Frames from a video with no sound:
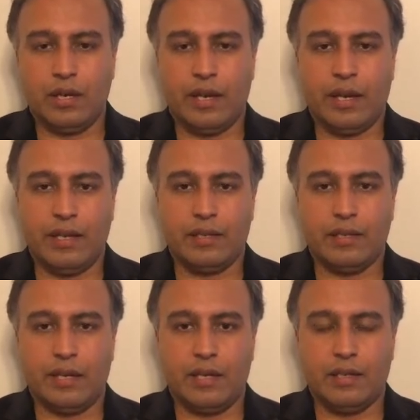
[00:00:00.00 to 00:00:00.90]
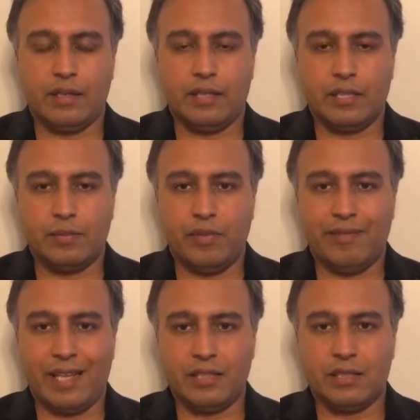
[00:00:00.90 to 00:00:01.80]
and this
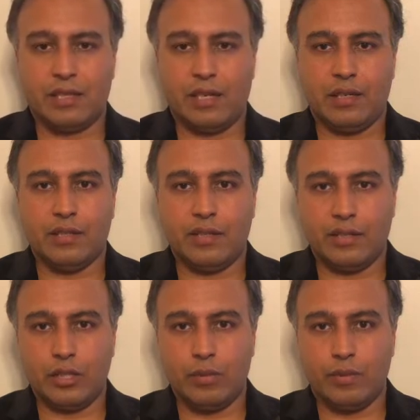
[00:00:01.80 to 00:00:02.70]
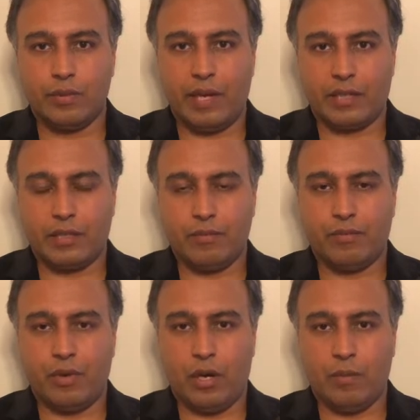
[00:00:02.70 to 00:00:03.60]
prevents the tube of the rectum
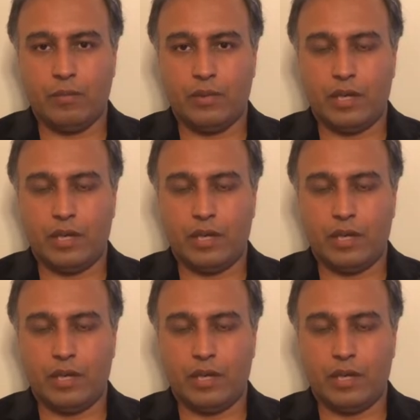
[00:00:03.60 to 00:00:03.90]
from